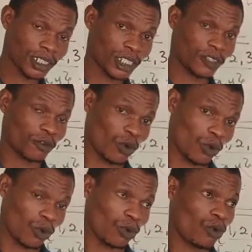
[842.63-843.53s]
If
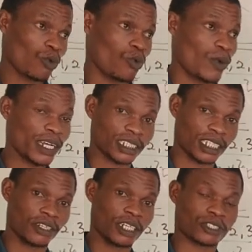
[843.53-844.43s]
no, when is
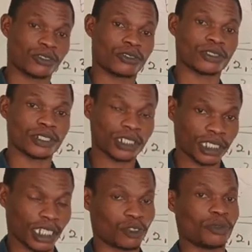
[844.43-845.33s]
a relation
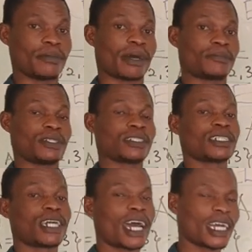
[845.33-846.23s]
said to be a mapping?
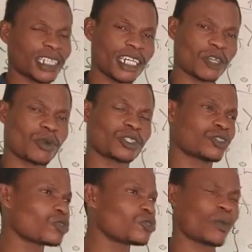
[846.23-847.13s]
Answer the
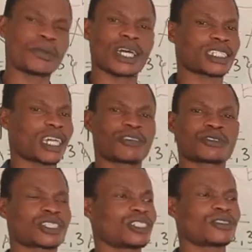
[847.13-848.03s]
question, drop the
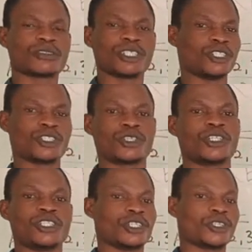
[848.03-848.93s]
answers in
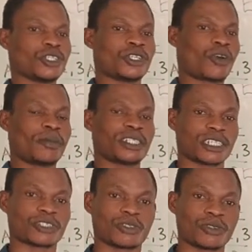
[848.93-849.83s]
the comment
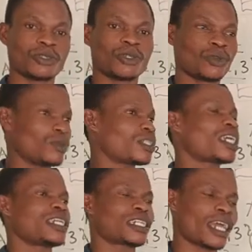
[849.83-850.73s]
section. We
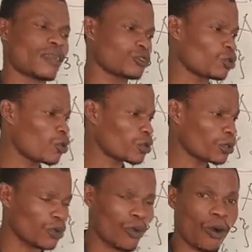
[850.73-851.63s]
take the time to go
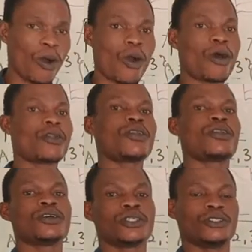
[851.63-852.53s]
through
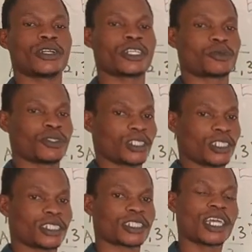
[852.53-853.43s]
all your
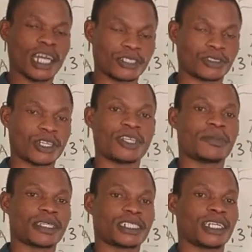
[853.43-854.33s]
responses and to tell you the
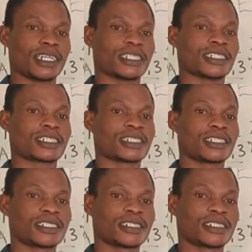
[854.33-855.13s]
person that gets it.